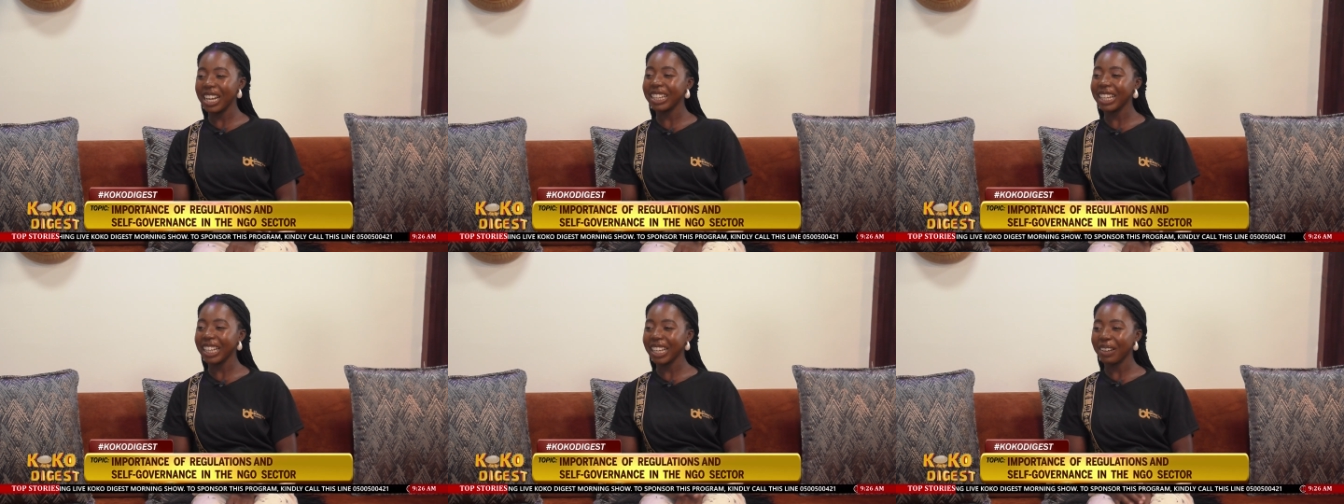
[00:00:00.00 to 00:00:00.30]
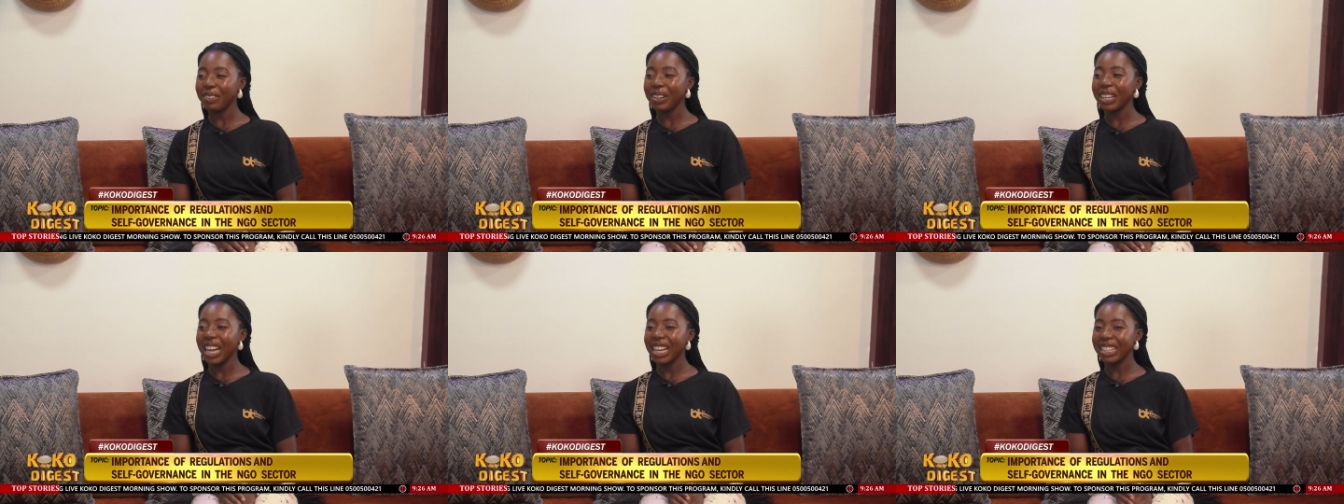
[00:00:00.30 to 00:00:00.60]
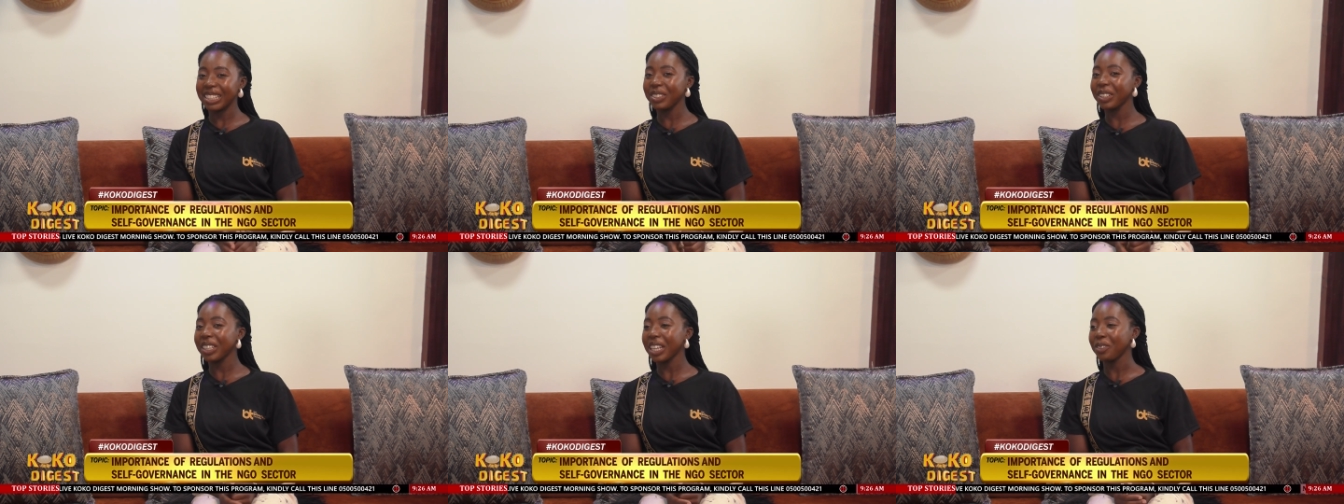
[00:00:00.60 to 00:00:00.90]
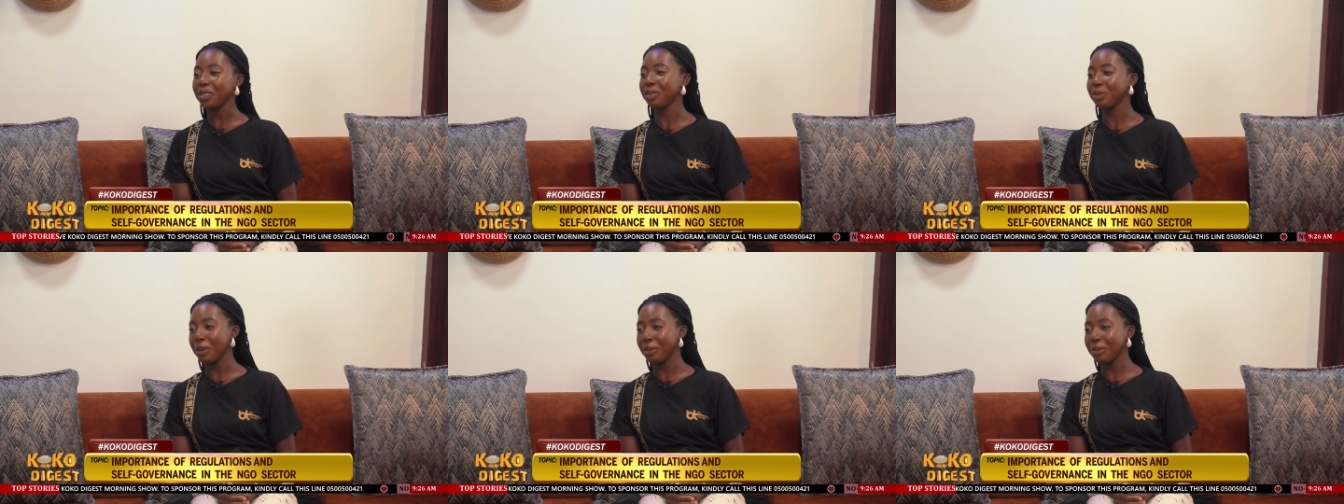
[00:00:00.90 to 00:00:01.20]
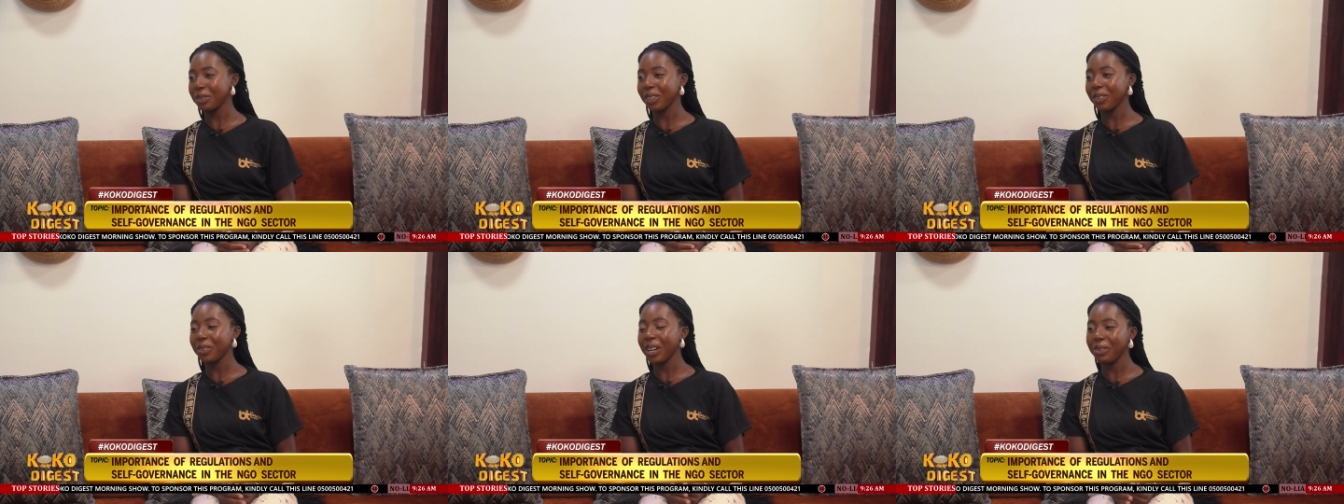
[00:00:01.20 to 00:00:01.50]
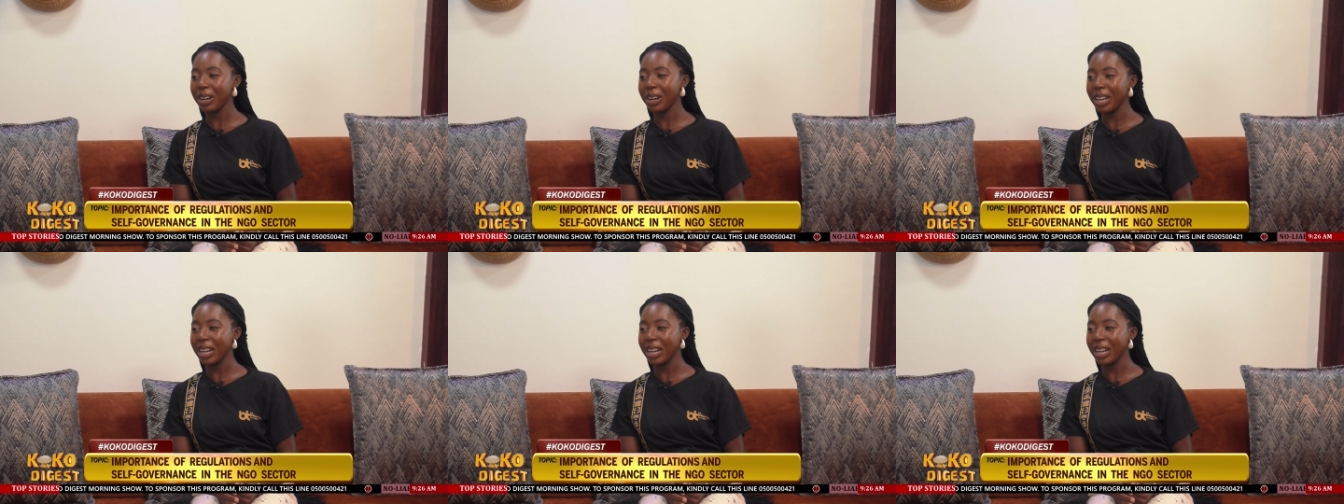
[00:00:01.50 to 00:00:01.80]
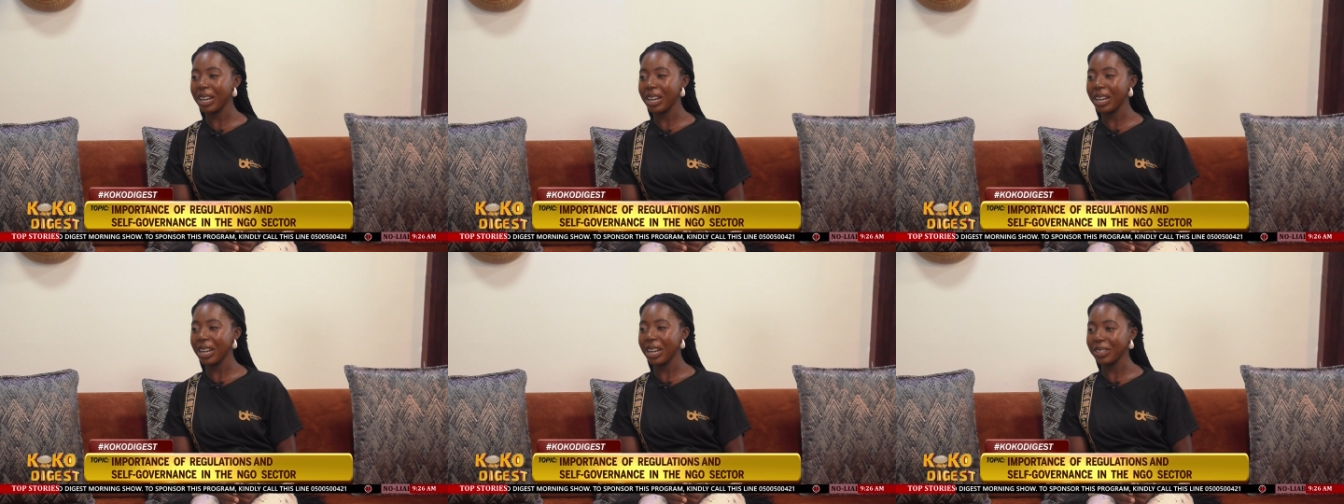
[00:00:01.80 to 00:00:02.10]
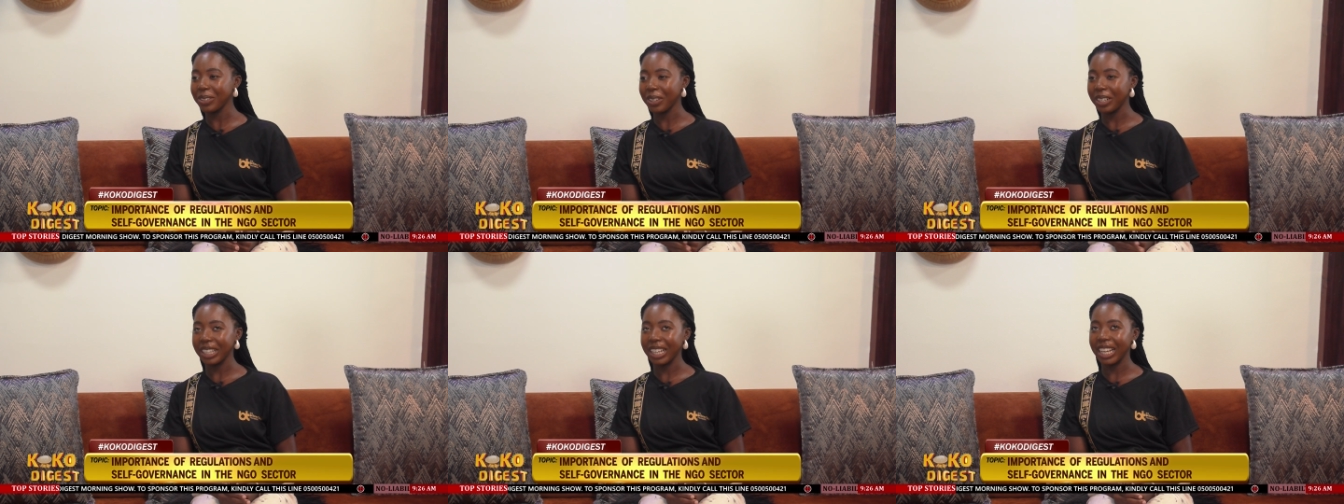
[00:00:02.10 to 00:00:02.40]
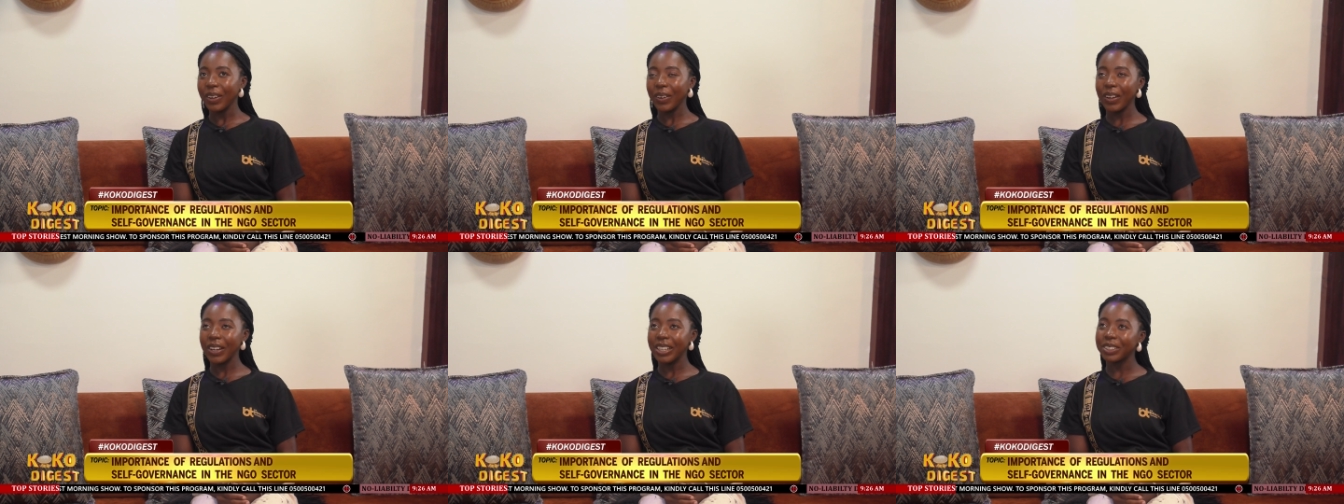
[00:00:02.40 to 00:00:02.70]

when I think about, I still get goosebumps on what went on there.